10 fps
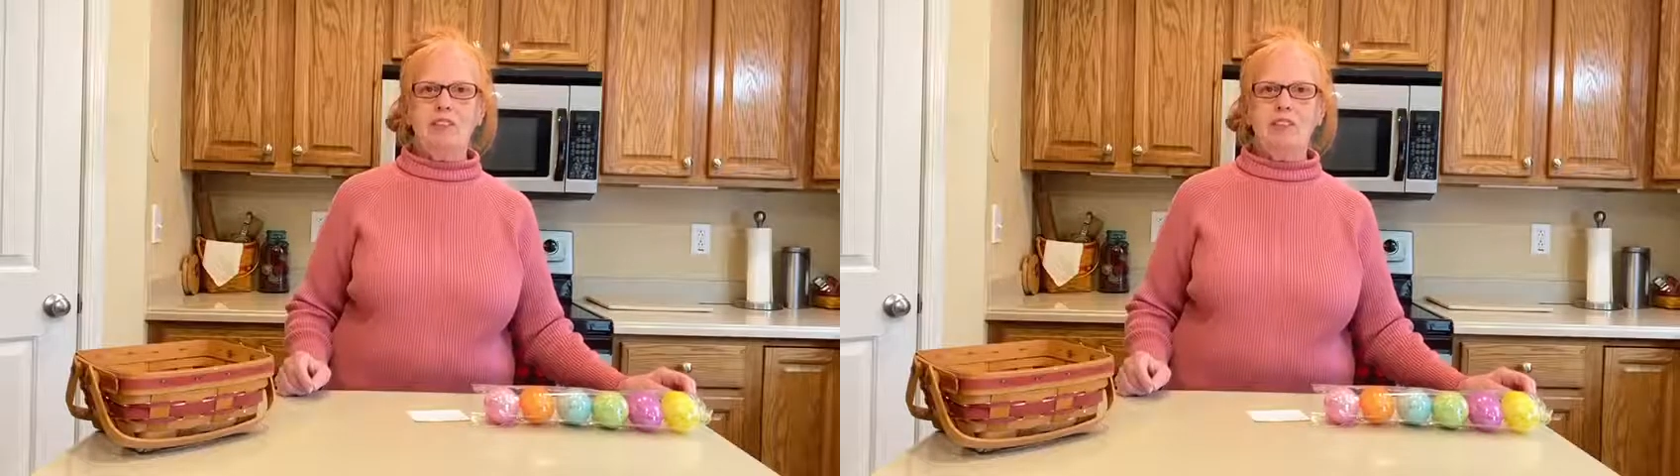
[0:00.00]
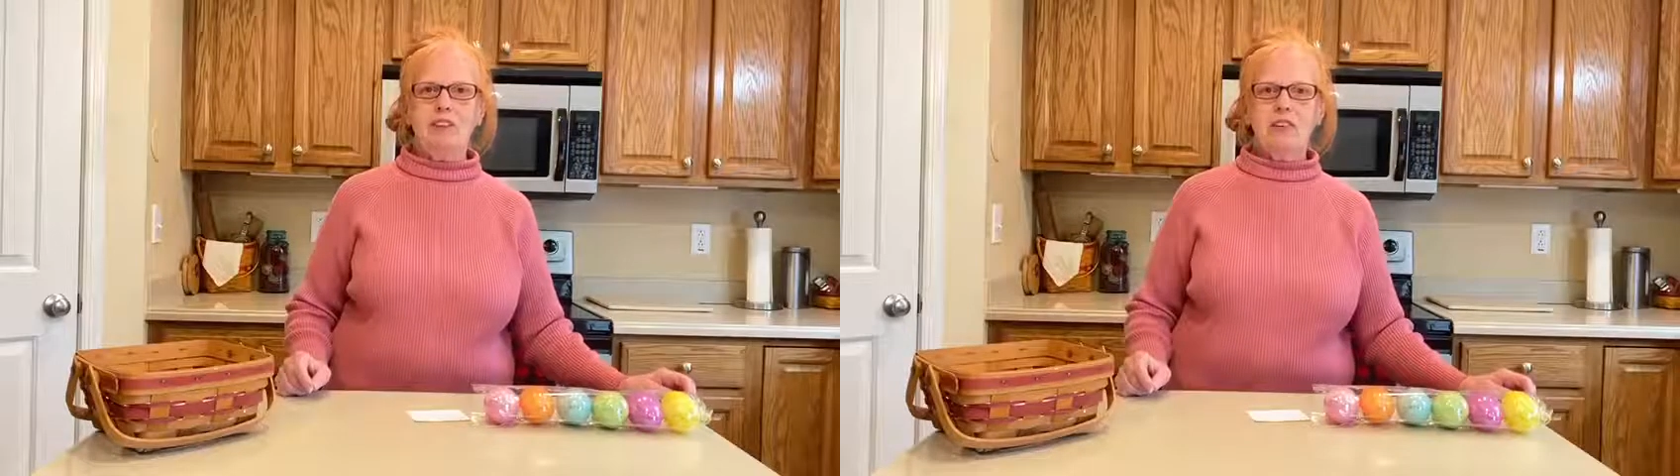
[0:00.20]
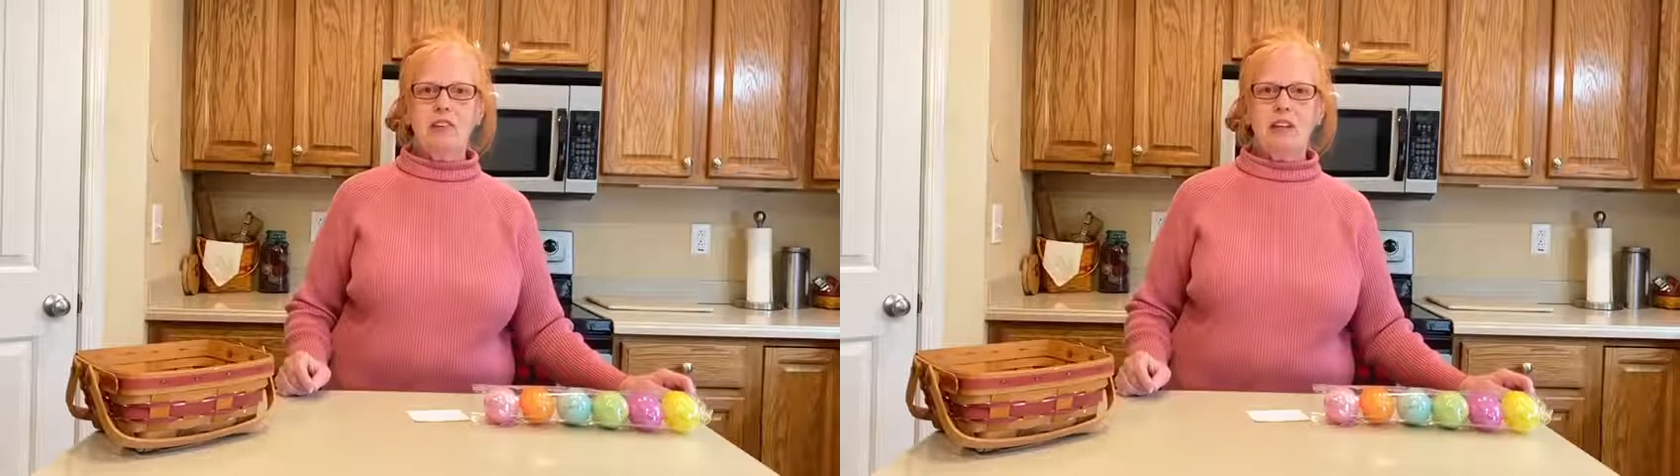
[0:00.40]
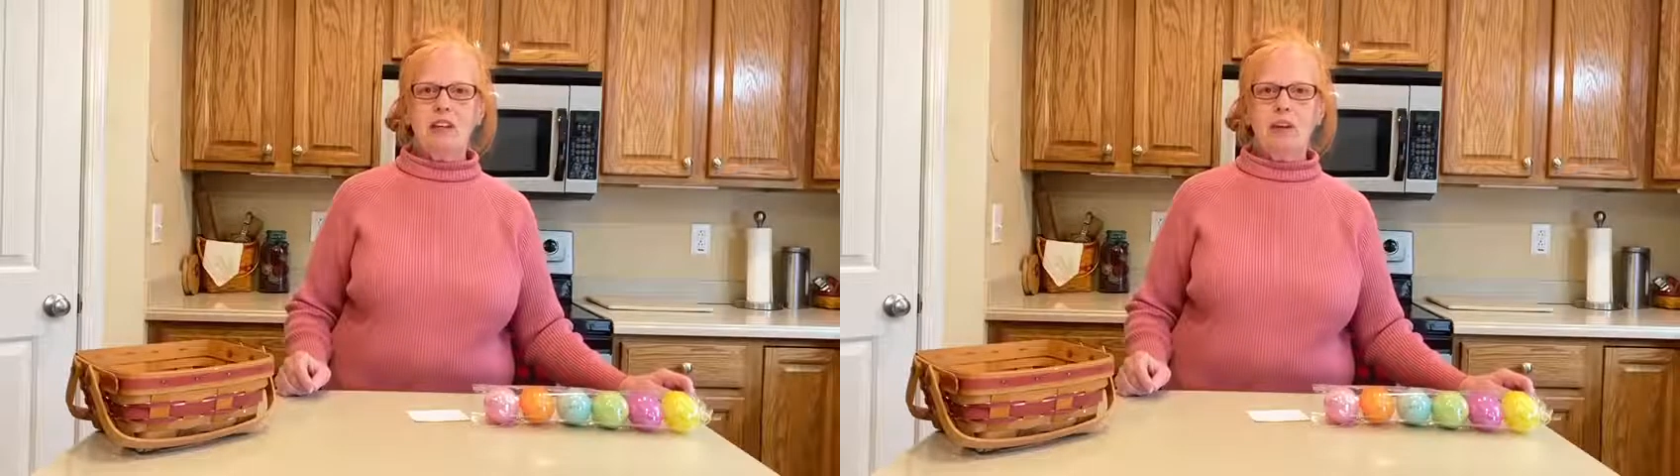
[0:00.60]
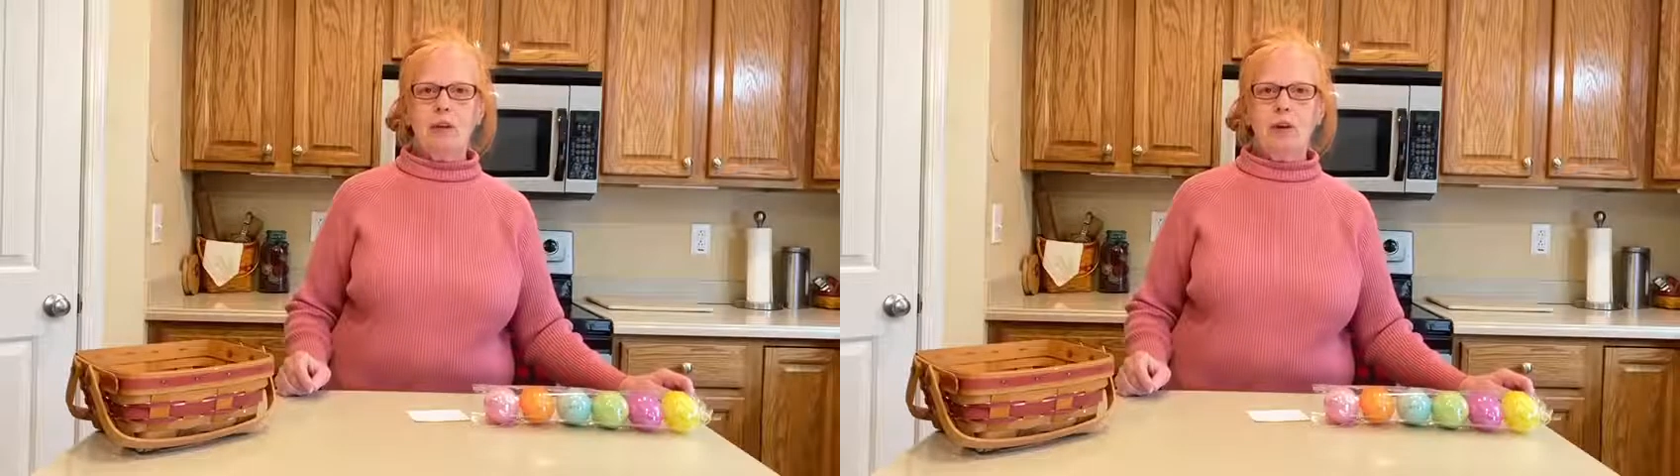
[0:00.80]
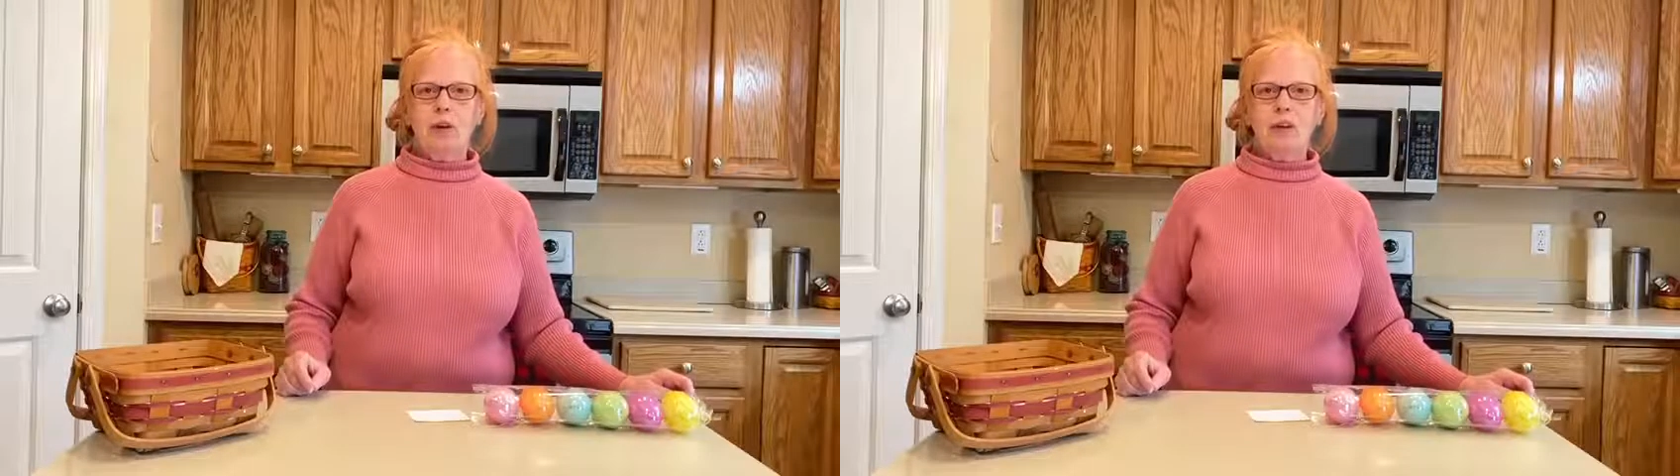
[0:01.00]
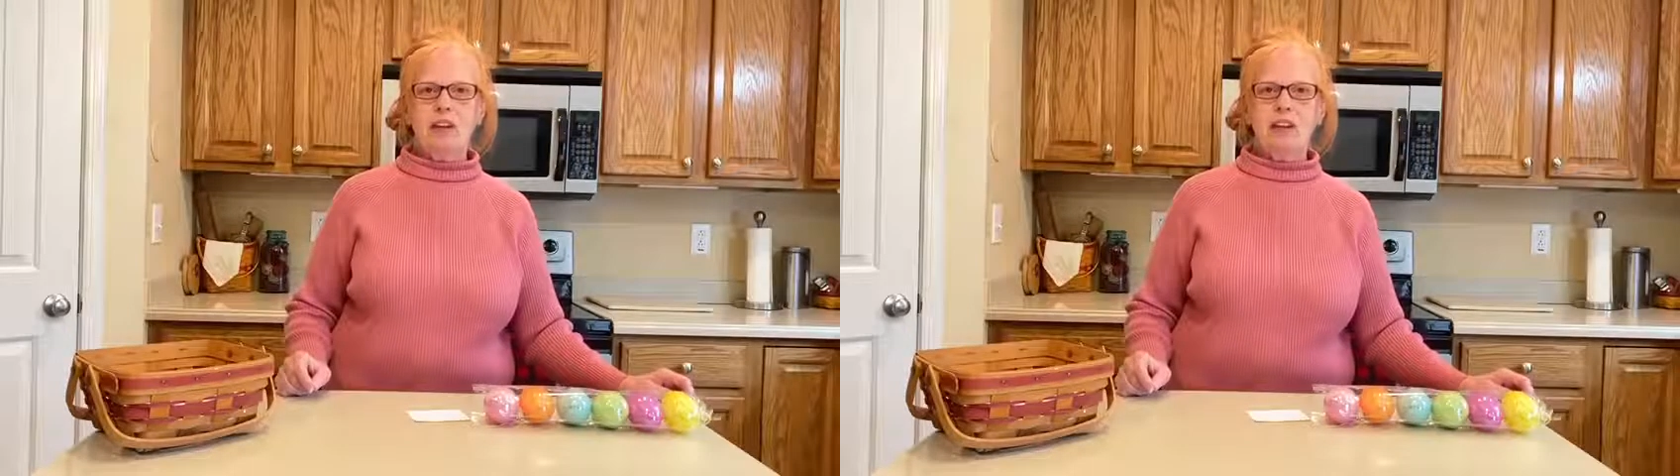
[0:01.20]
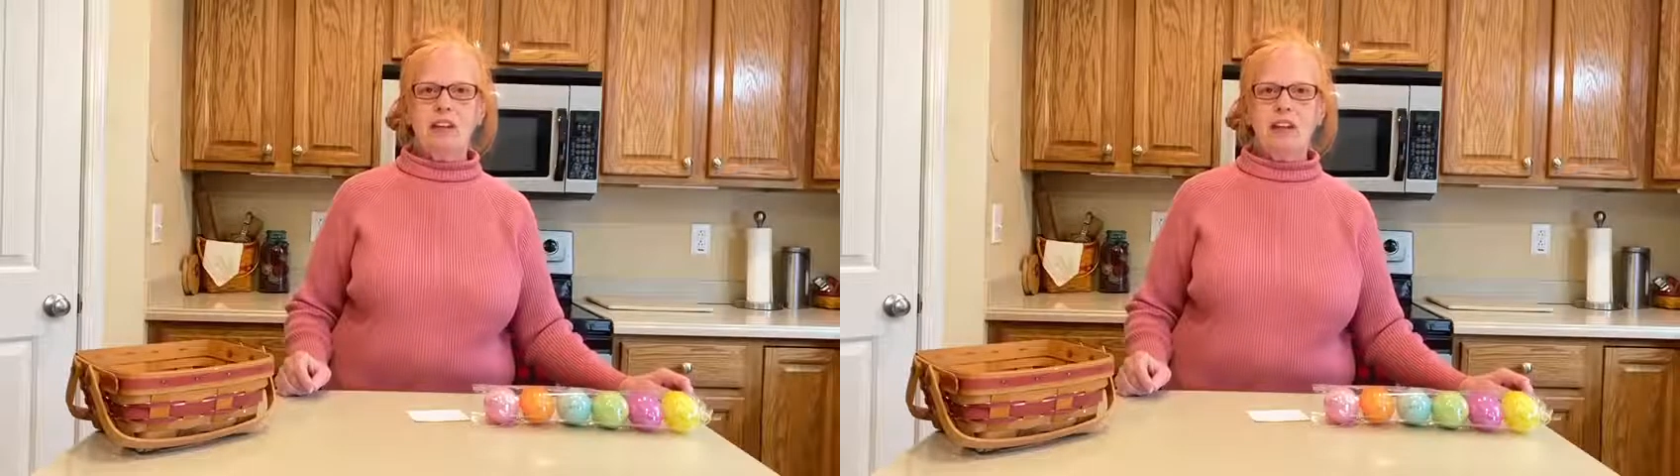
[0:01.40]
for our Sunday
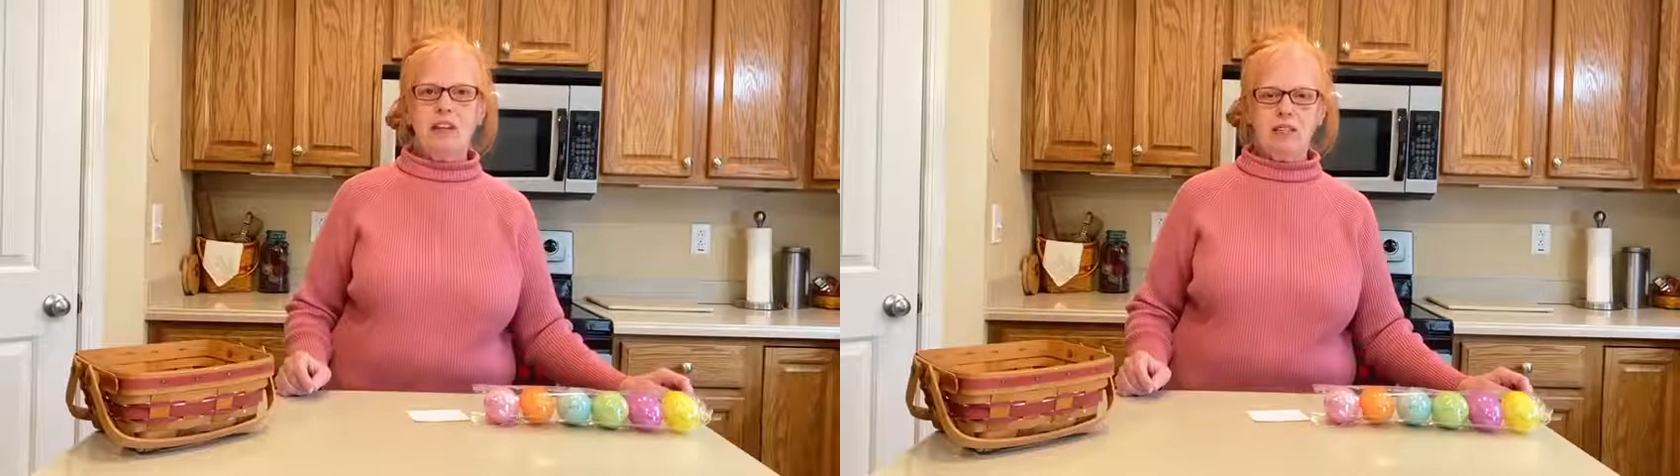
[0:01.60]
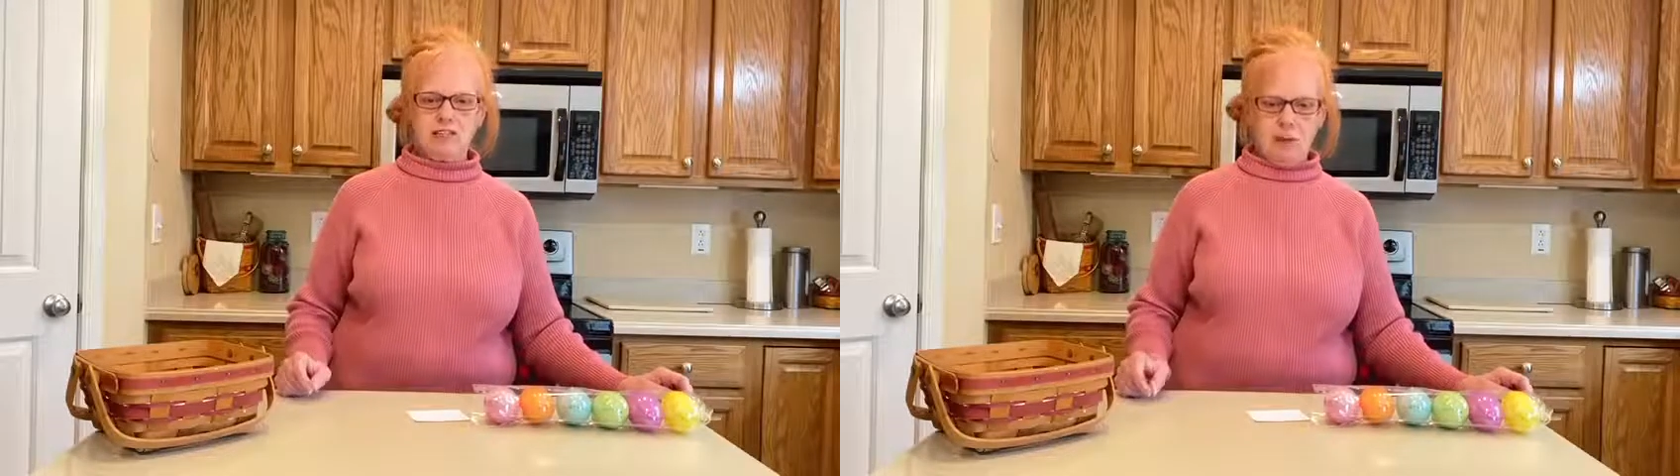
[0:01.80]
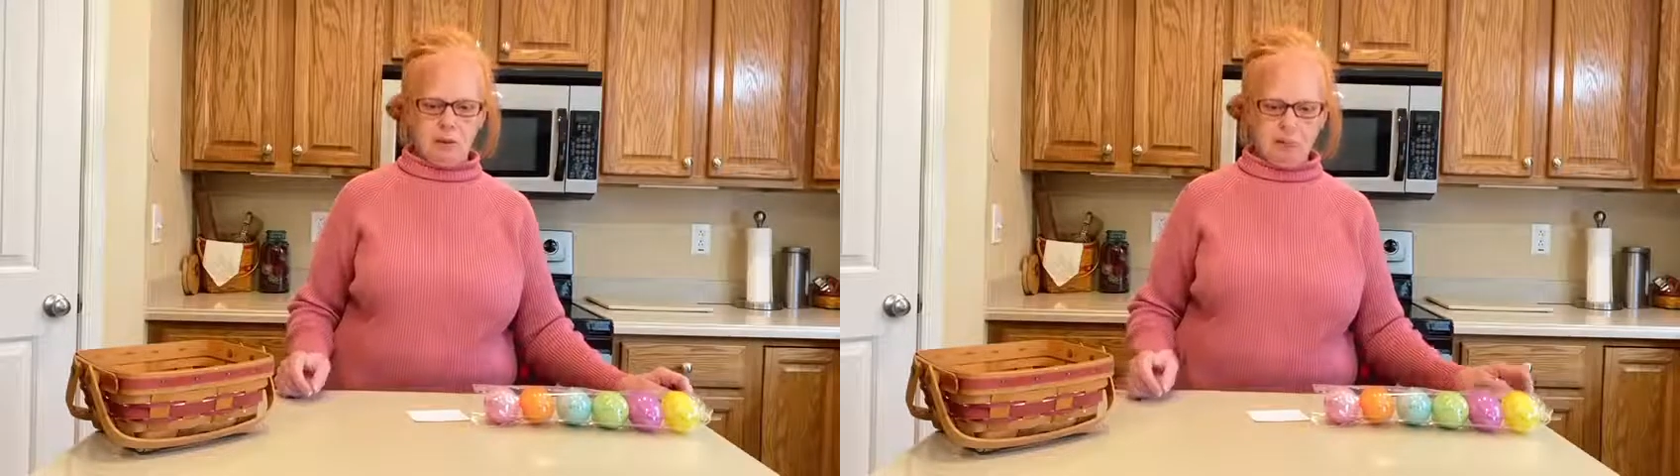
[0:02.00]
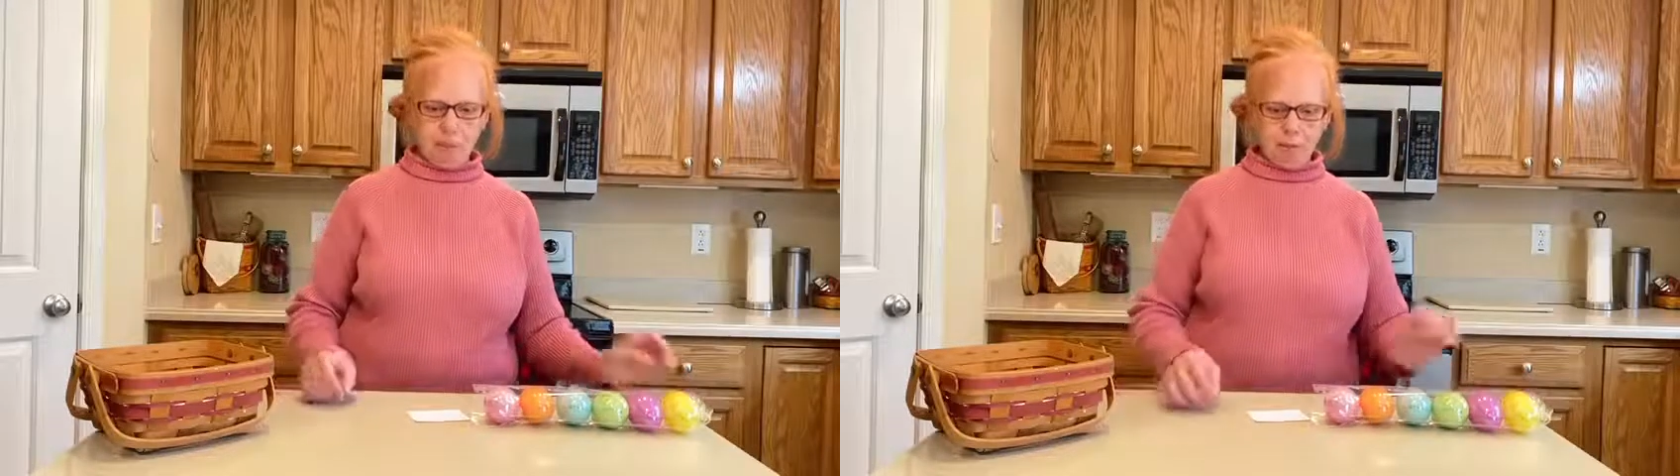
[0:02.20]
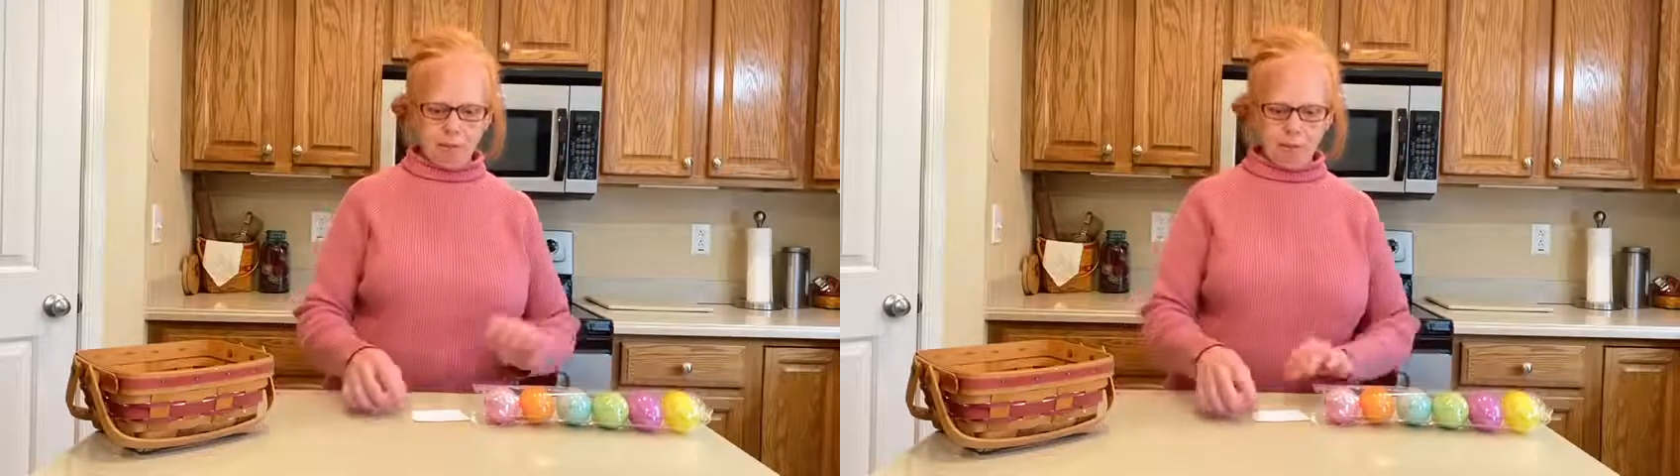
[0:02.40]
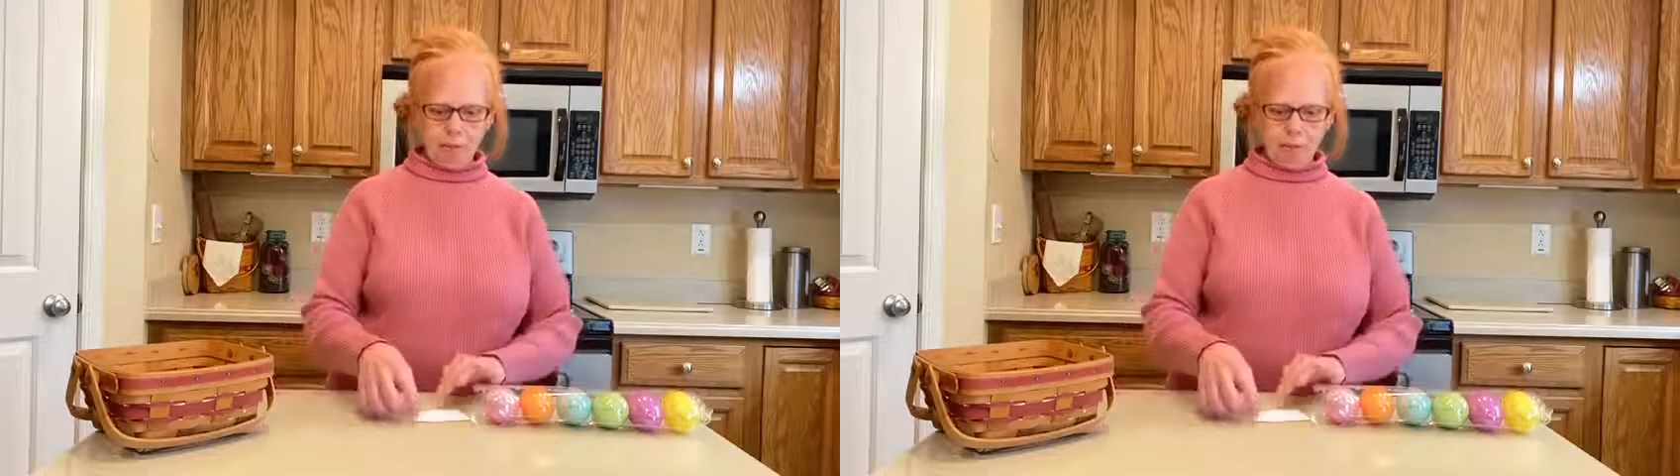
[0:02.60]
morning Sunday School.